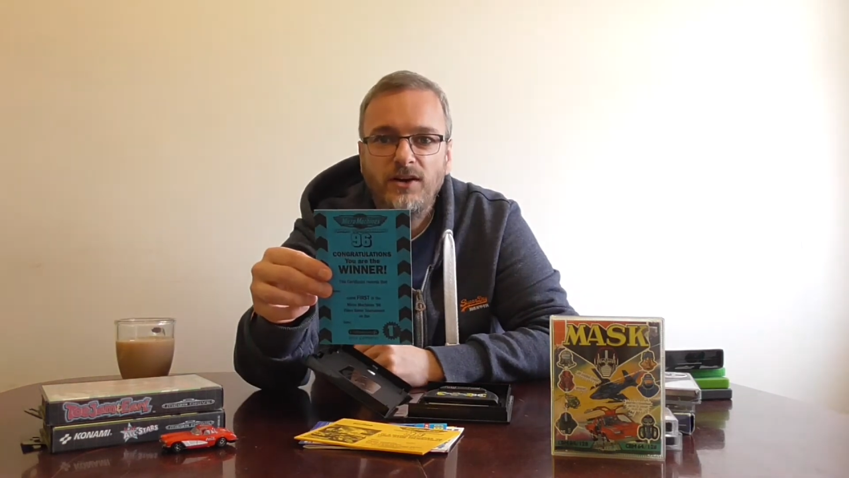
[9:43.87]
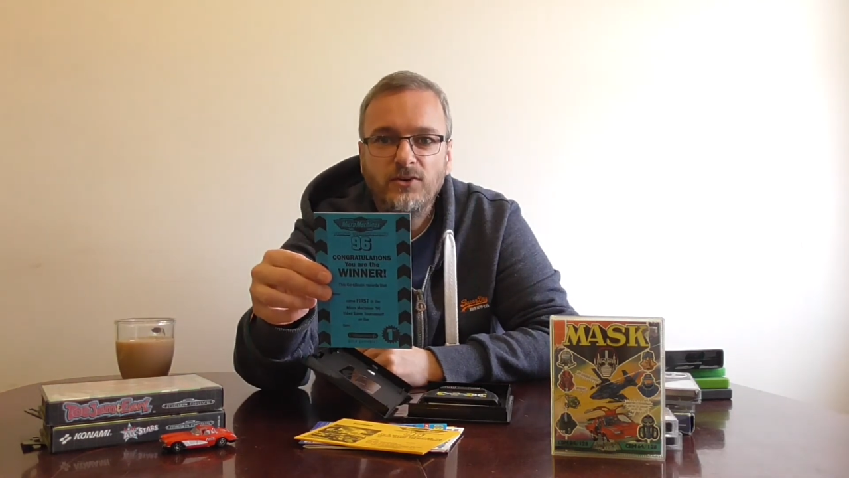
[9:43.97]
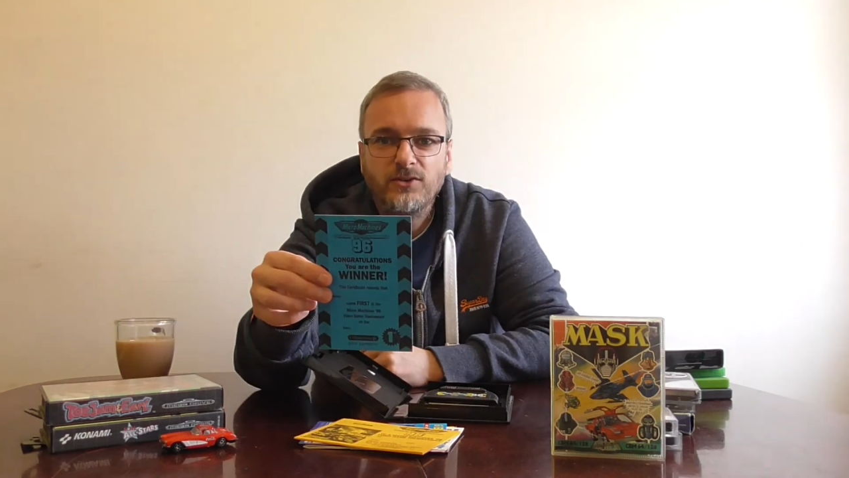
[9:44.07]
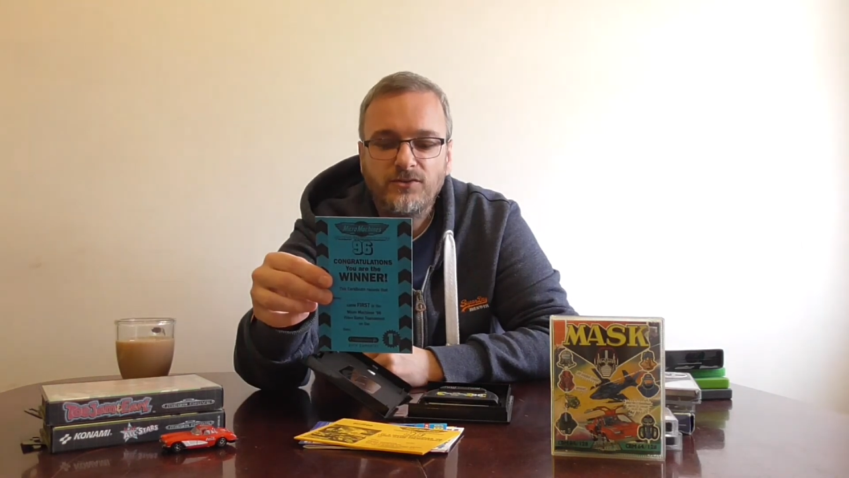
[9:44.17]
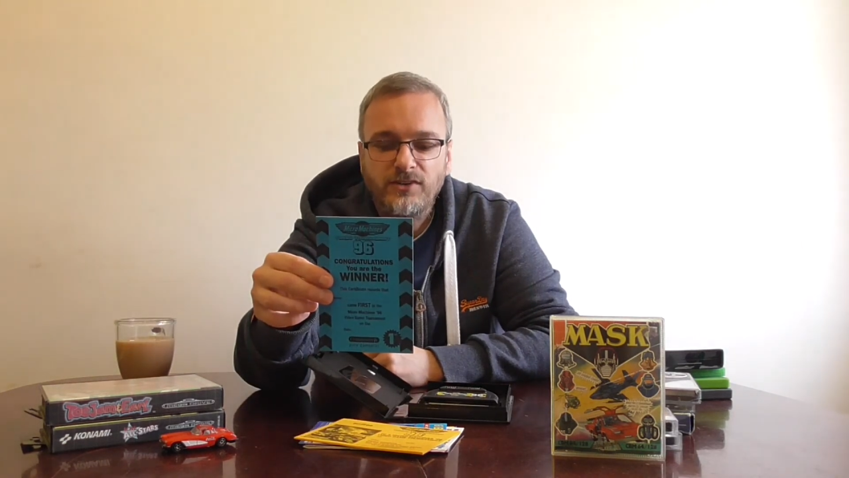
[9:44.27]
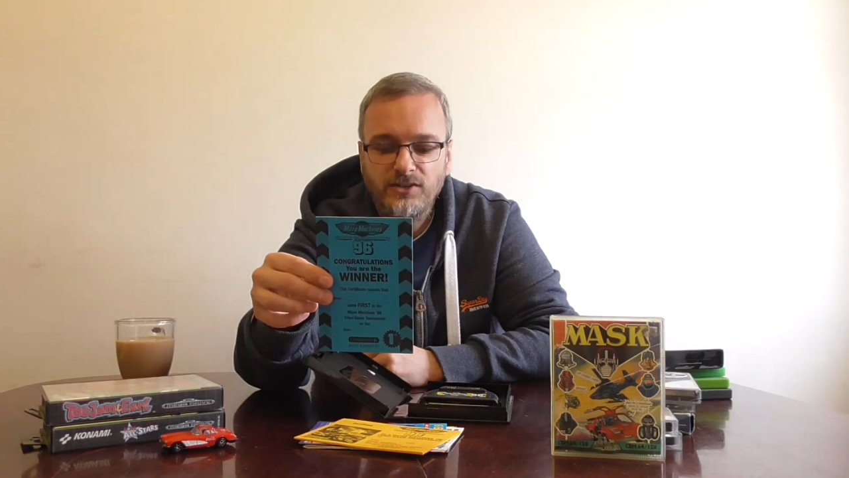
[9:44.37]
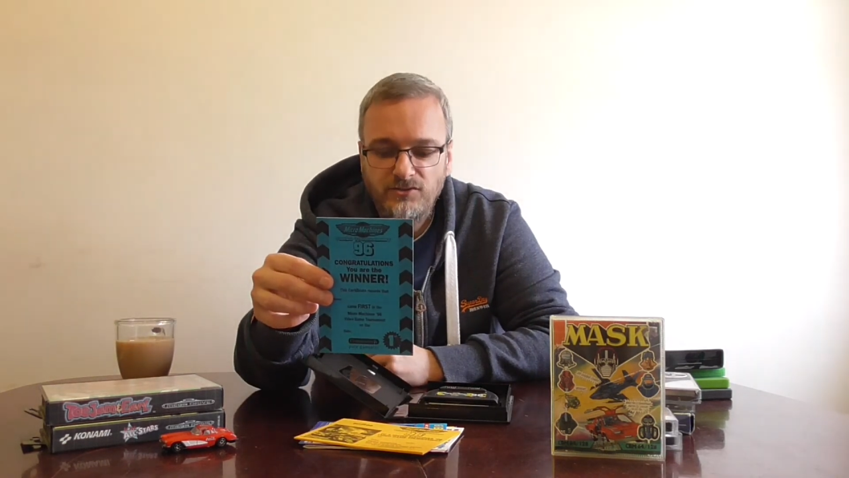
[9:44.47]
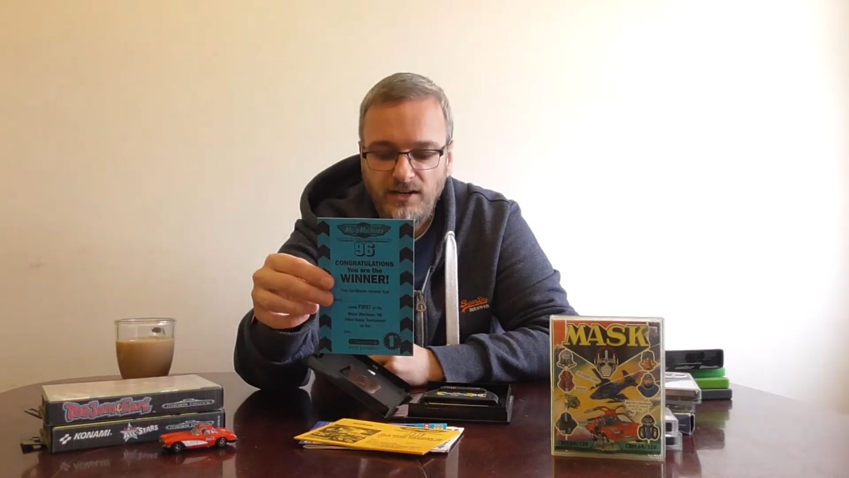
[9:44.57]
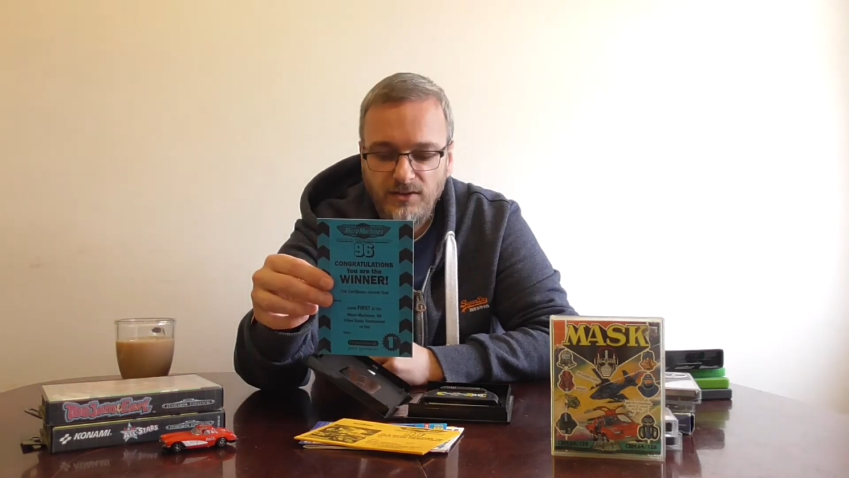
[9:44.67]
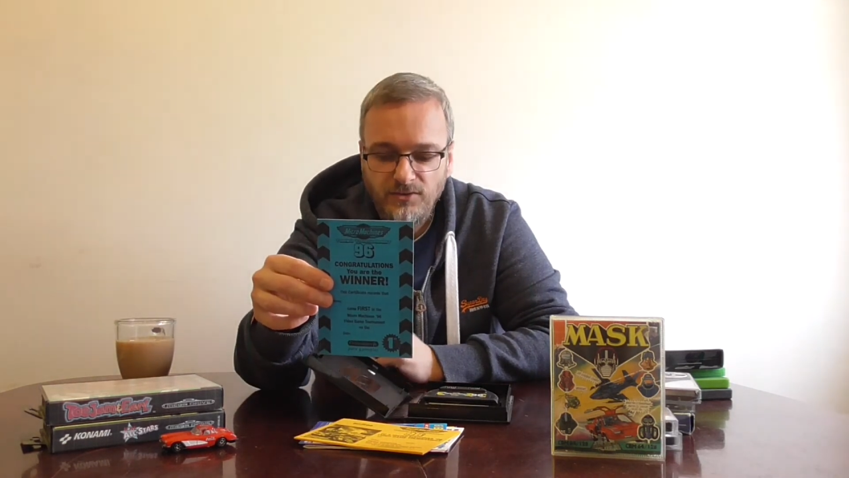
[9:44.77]
had all your friends
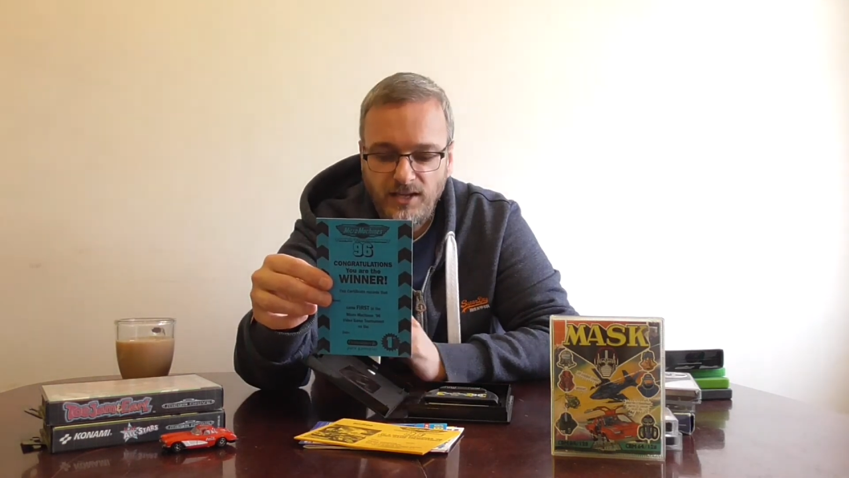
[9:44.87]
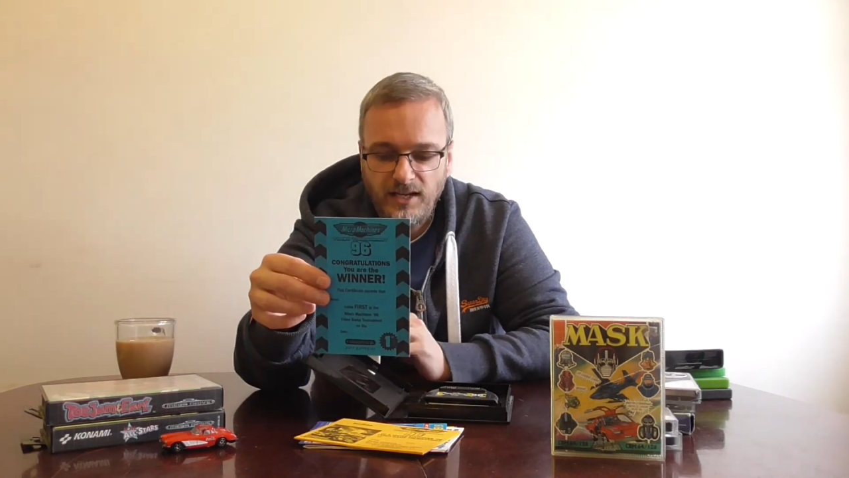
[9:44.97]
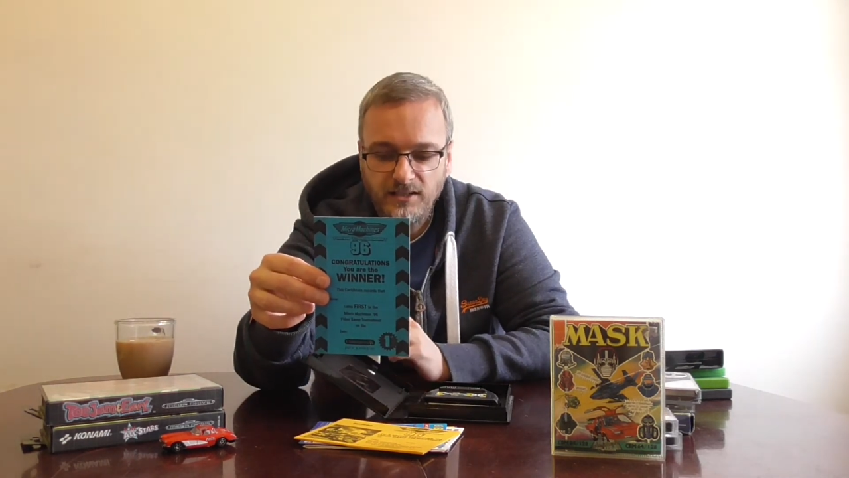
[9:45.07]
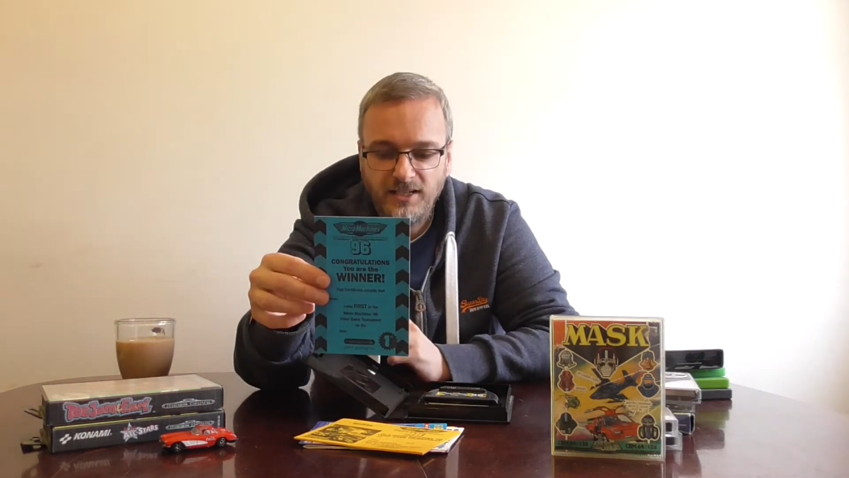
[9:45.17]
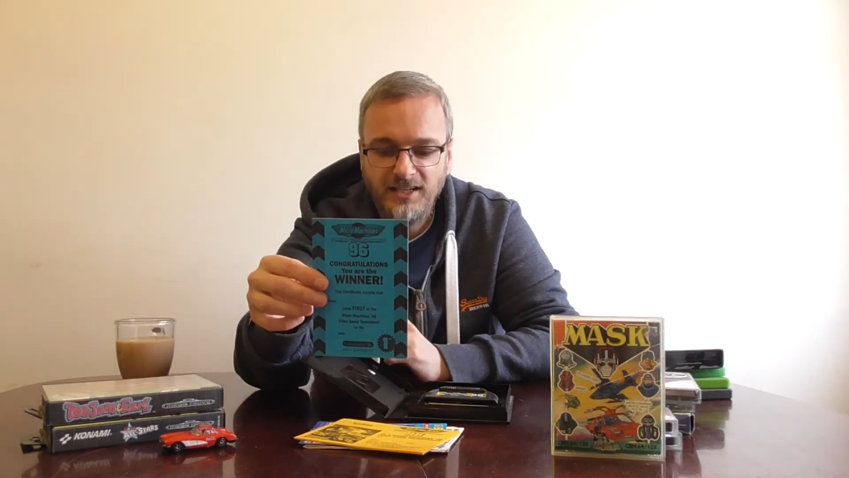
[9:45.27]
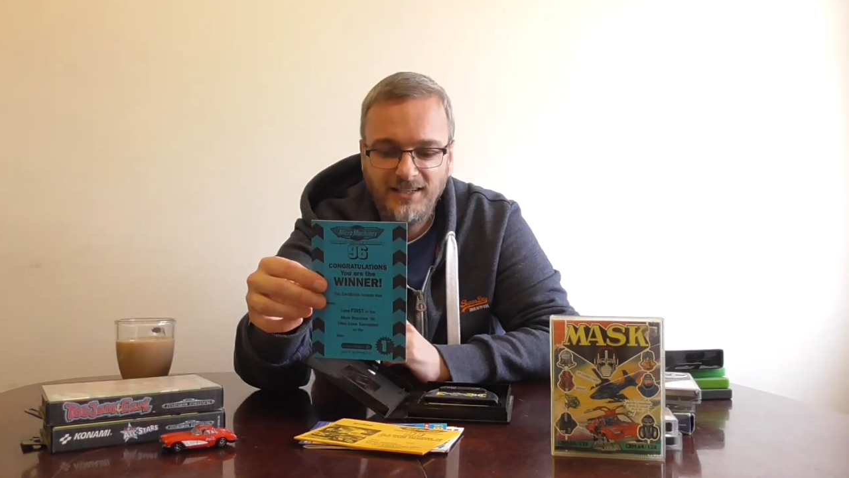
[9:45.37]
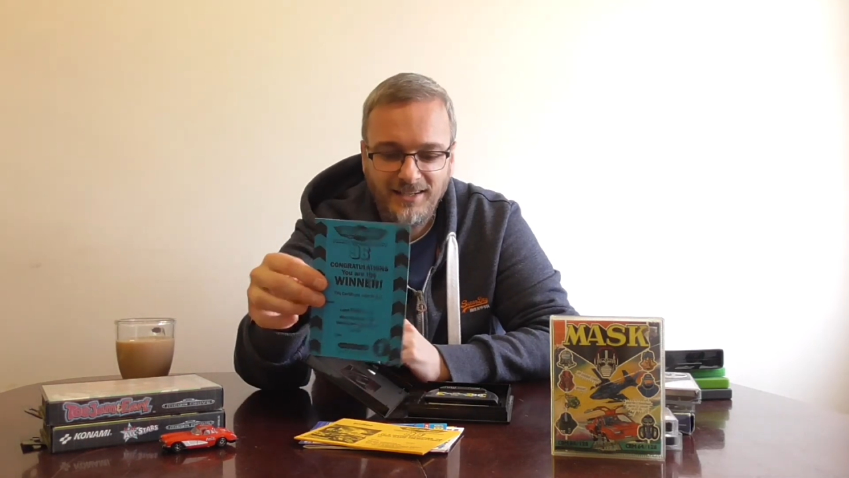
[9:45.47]
round and